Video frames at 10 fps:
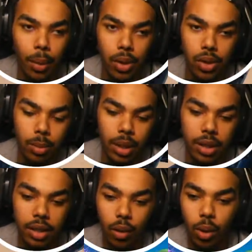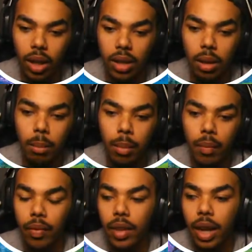pressure, because if you let them
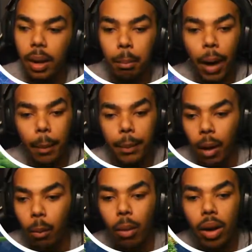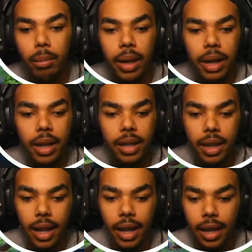pop that one mini,
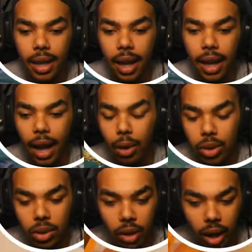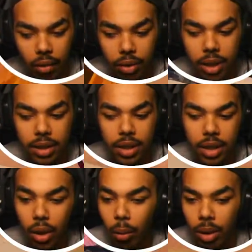then they gain that ounce of confidence,
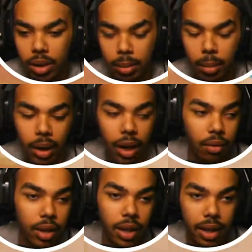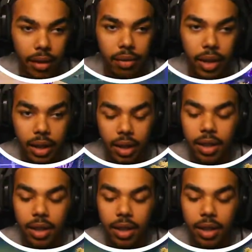and you don't want them to be confident in that fight.